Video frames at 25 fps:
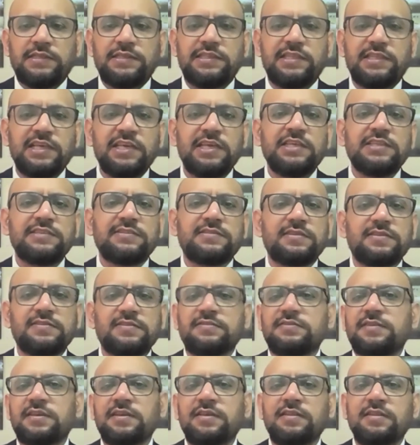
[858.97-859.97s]
they
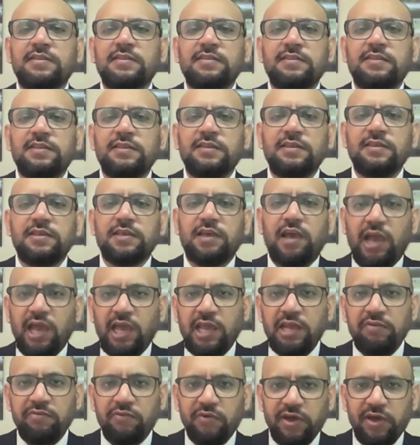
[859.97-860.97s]
sustain the
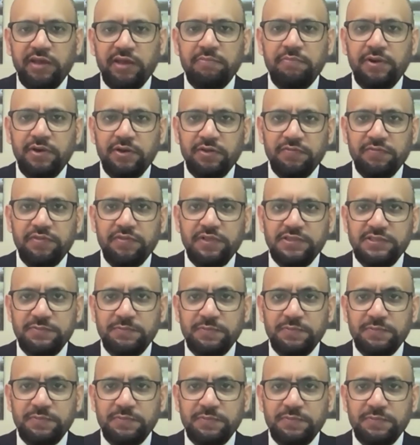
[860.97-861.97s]
environment of the
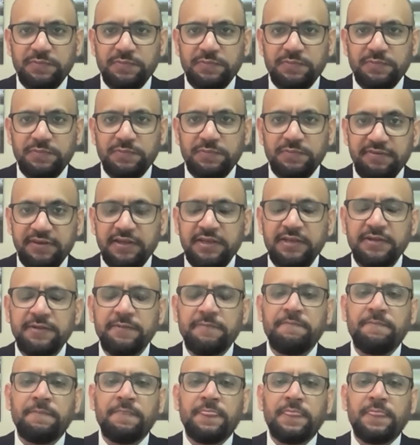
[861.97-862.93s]
space even